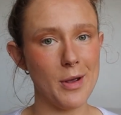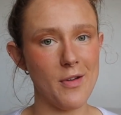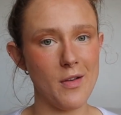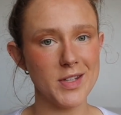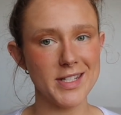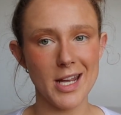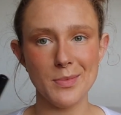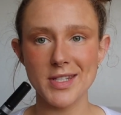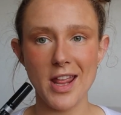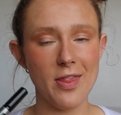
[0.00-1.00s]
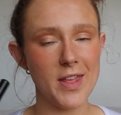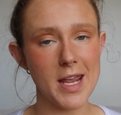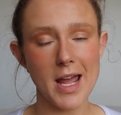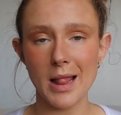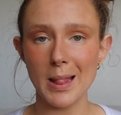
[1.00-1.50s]
my favorite steps,
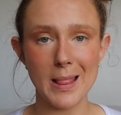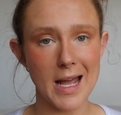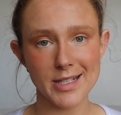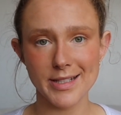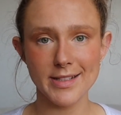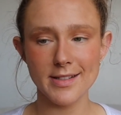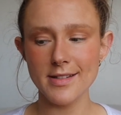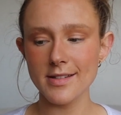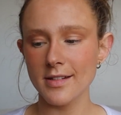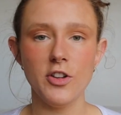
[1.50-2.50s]
the lashes.